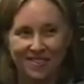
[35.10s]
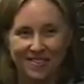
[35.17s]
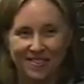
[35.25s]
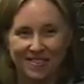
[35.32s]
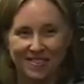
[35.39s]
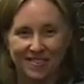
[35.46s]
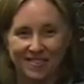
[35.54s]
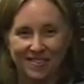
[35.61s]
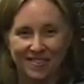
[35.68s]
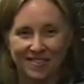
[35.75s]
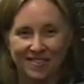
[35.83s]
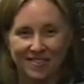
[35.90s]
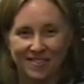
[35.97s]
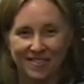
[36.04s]

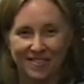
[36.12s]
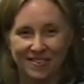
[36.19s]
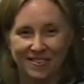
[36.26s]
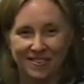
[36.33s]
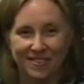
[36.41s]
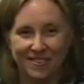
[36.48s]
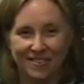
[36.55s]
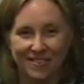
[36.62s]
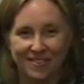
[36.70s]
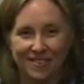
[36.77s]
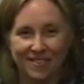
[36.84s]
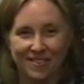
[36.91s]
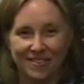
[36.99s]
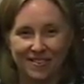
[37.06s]

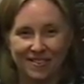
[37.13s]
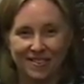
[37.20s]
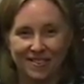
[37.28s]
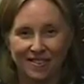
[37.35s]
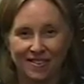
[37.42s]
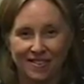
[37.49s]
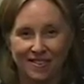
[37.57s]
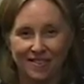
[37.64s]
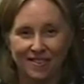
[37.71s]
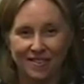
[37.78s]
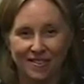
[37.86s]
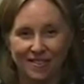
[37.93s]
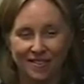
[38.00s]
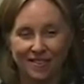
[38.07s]

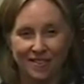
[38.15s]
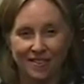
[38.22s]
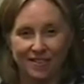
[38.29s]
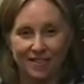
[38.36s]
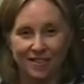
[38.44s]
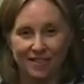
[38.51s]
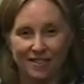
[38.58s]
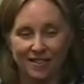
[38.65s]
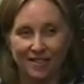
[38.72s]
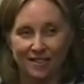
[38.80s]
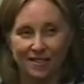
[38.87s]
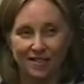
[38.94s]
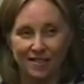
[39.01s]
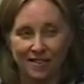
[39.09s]

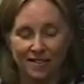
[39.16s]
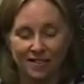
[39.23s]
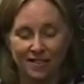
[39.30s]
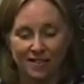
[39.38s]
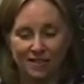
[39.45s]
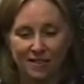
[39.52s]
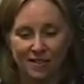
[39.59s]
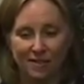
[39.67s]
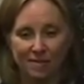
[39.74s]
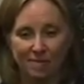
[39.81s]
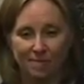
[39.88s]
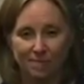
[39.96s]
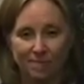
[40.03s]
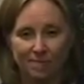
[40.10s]

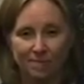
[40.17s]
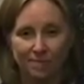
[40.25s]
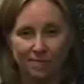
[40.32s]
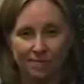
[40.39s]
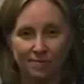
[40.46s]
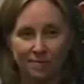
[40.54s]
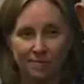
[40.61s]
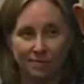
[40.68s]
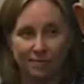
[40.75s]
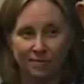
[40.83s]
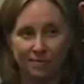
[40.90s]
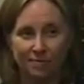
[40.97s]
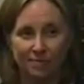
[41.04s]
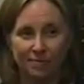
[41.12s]

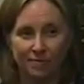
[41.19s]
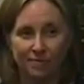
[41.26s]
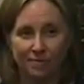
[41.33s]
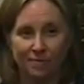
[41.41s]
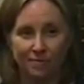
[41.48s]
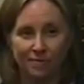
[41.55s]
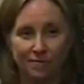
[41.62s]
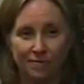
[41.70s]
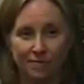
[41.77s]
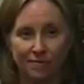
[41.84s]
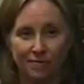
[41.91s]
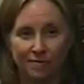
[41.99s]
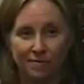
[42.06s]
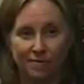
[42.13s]

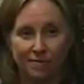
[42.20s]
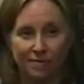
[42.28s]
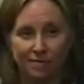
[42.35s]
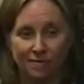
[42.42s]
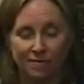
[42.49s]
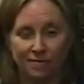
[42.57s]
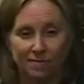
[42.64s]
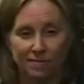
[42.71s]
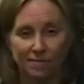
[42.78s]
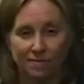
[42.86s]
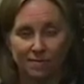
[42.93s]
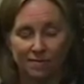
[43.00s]
The person shown says nothing.